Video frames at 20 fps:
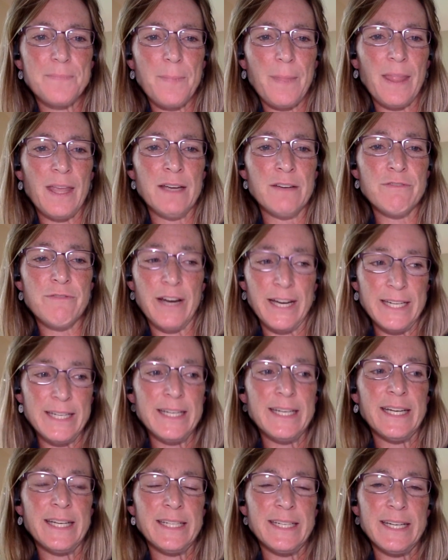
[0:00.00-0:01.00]

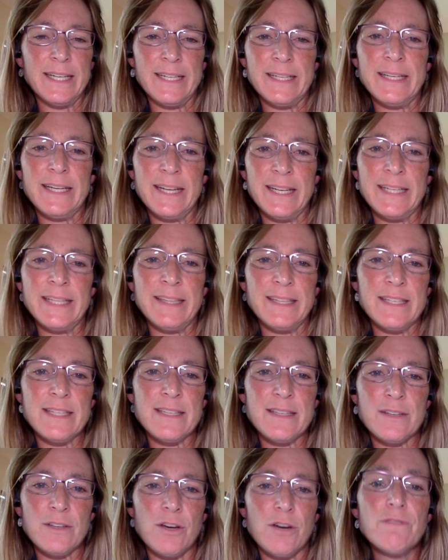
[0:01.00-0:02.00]
invited. And in
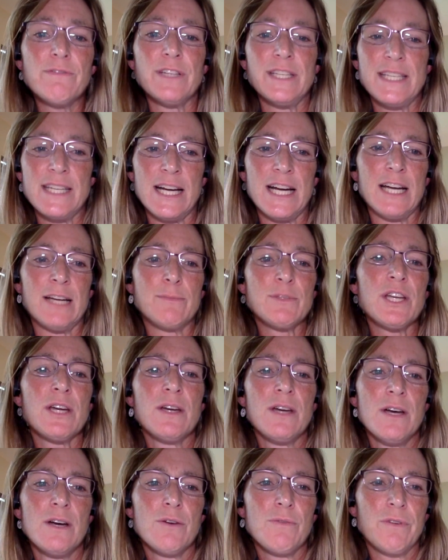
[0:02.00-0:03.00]
these COVID times,
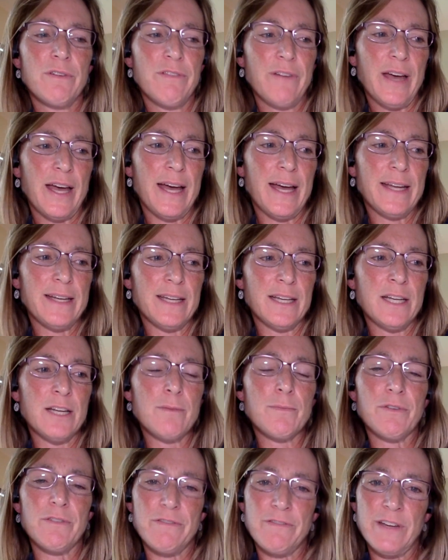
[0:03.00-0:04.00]
we've had a
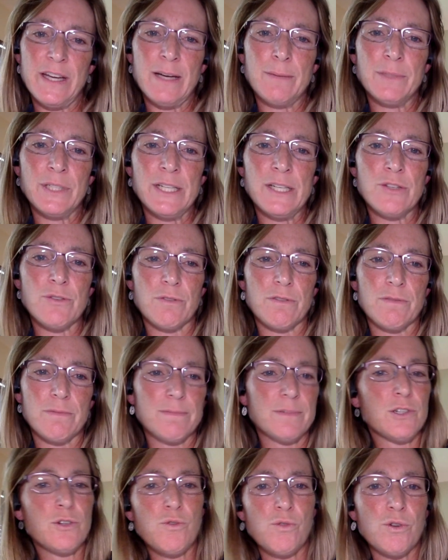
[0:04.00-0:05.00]
number of families or
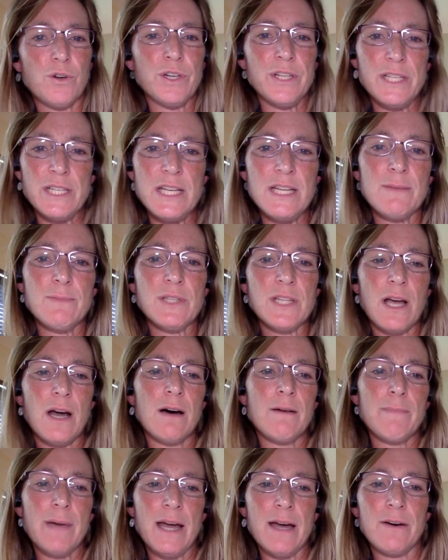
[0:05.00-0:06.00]
quarantines
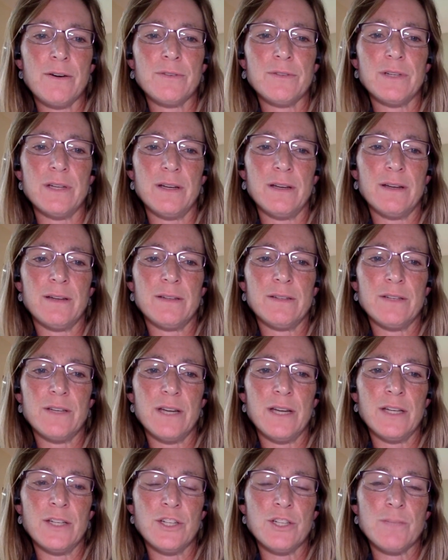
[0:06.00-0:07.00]
come out
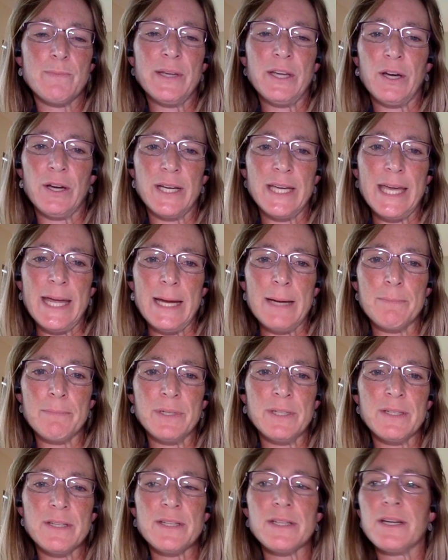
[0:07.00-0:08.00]
and just be on
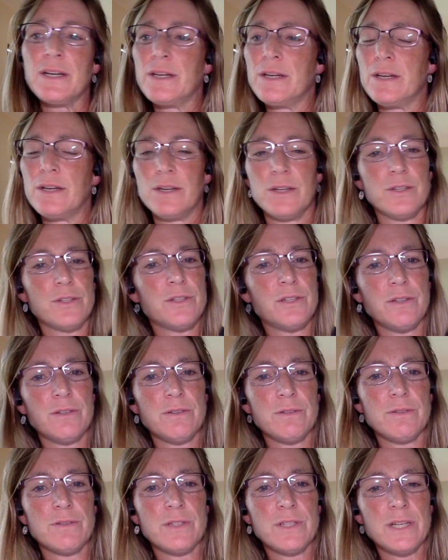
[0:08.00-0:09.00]
campus
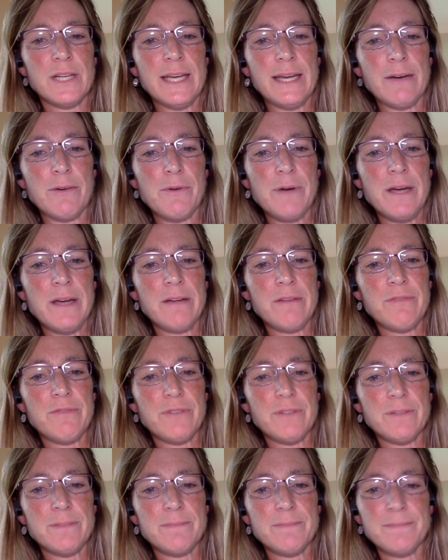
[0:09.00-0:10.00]
to get away
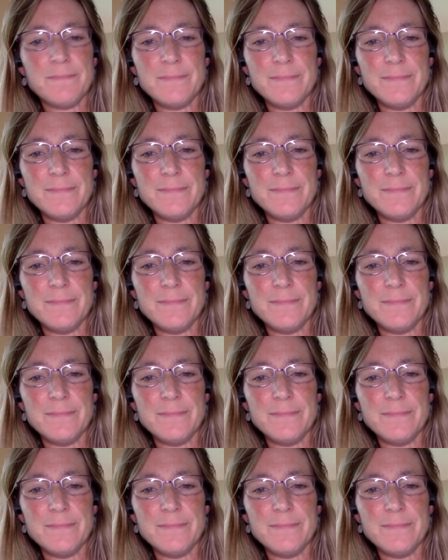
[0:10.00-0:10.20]
from